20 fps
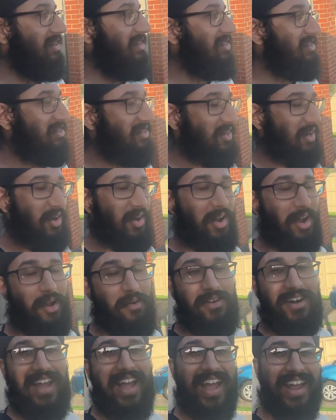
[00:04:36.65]
So I'm
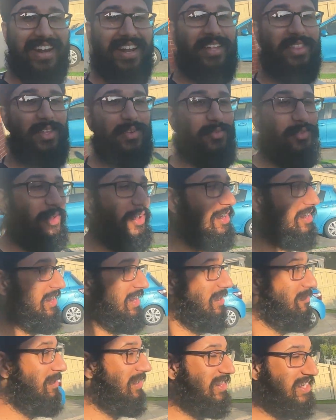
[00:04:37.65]
going to end out the vlog
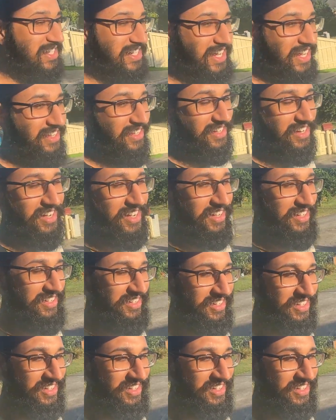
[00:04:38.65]
there. Mataji edera.